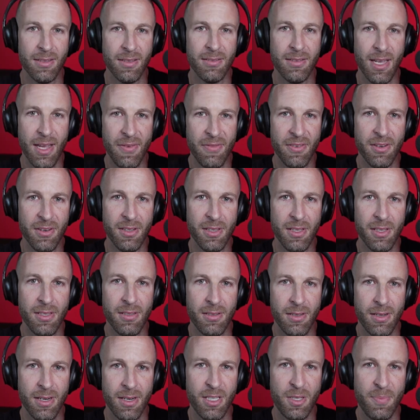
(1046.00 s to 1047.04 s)
definitely,
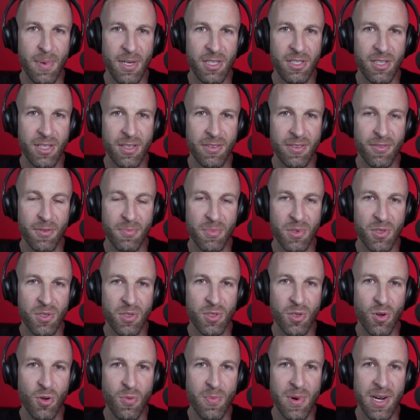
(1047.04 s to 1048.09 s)
and especially from
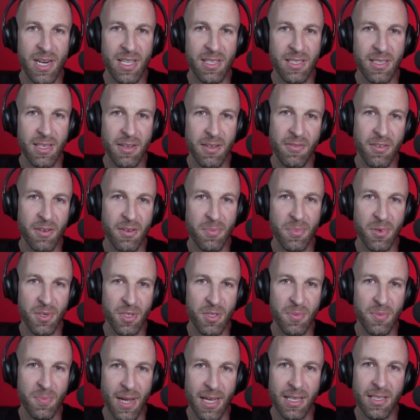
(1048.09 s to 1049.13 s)
so many different
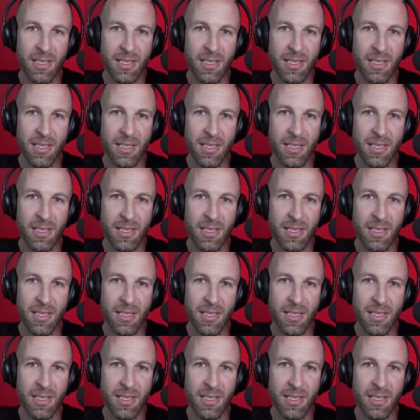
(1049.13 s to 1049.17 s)
perspectives,